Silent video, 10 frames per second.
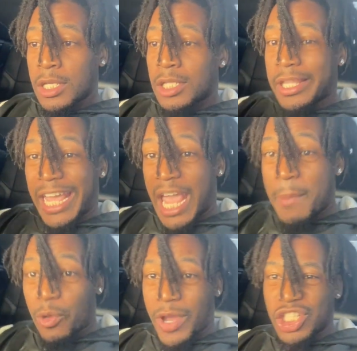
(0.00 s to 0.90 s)
the
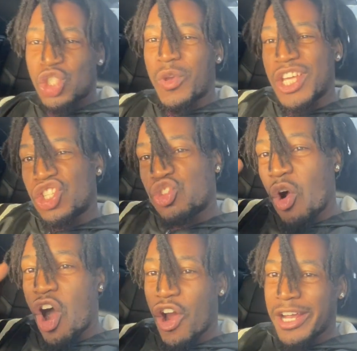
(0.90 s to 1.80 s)
immigrant to
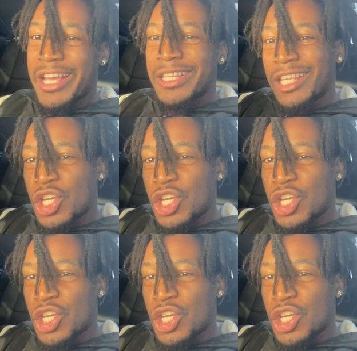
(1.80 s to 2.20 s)
enjoy the